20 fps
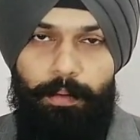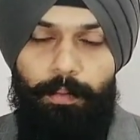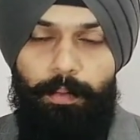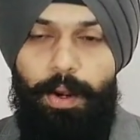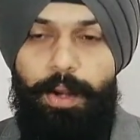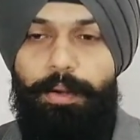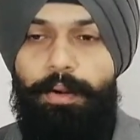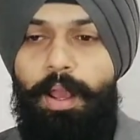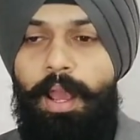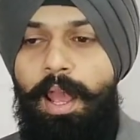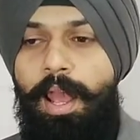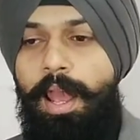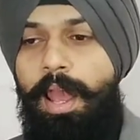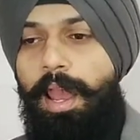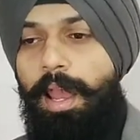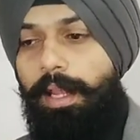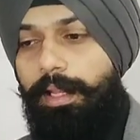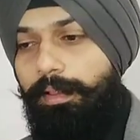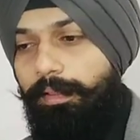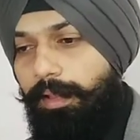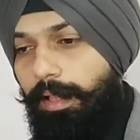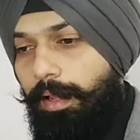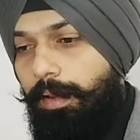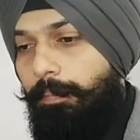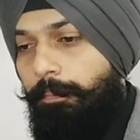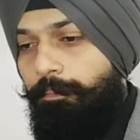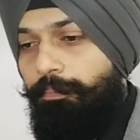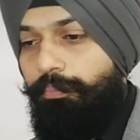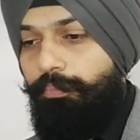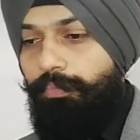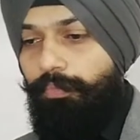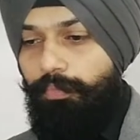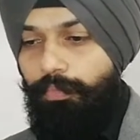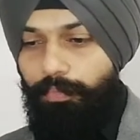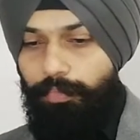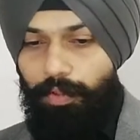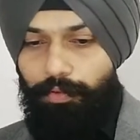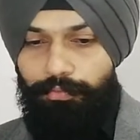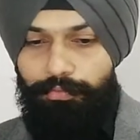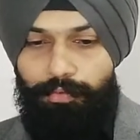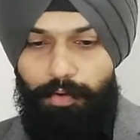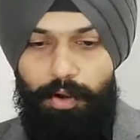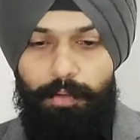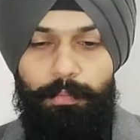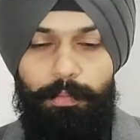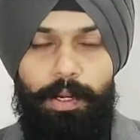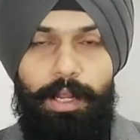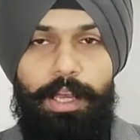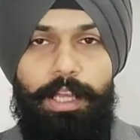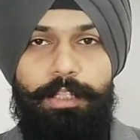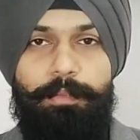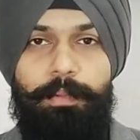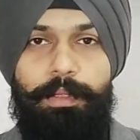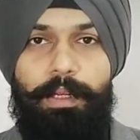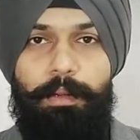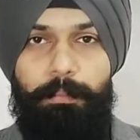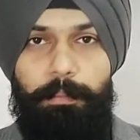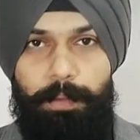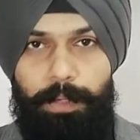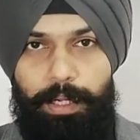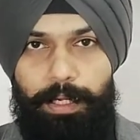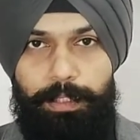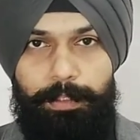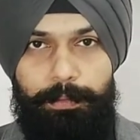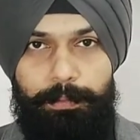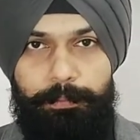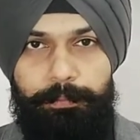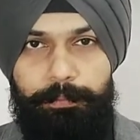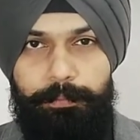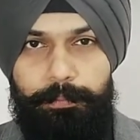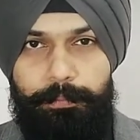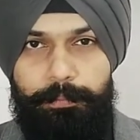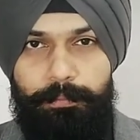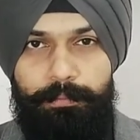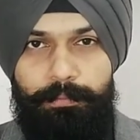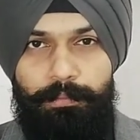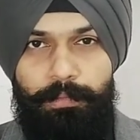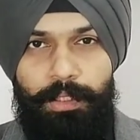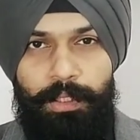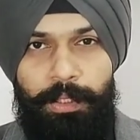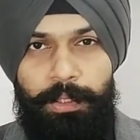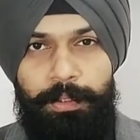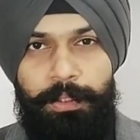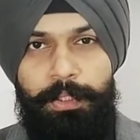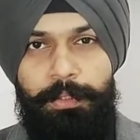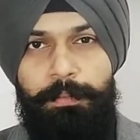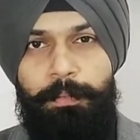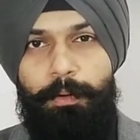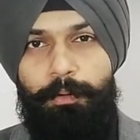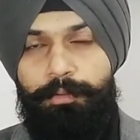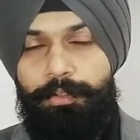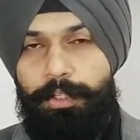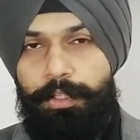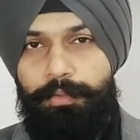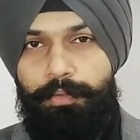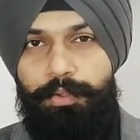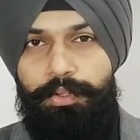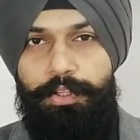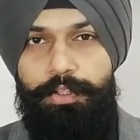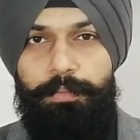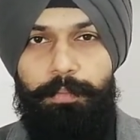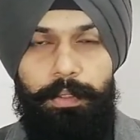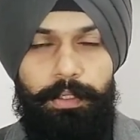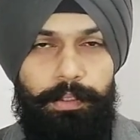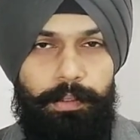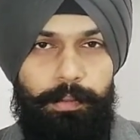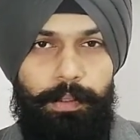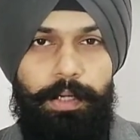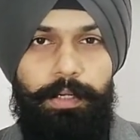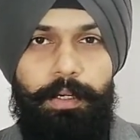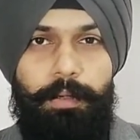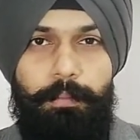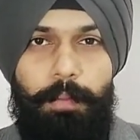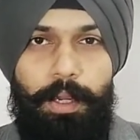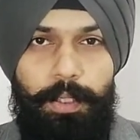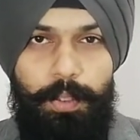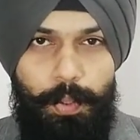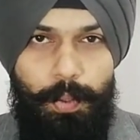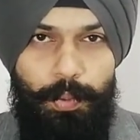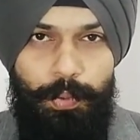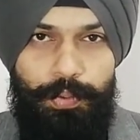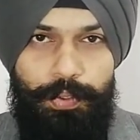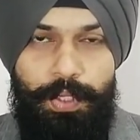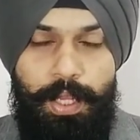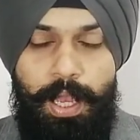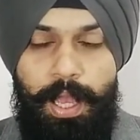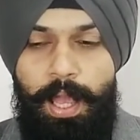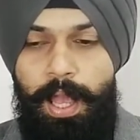All right, and then the formula has been applied in this process, which has been created by nose.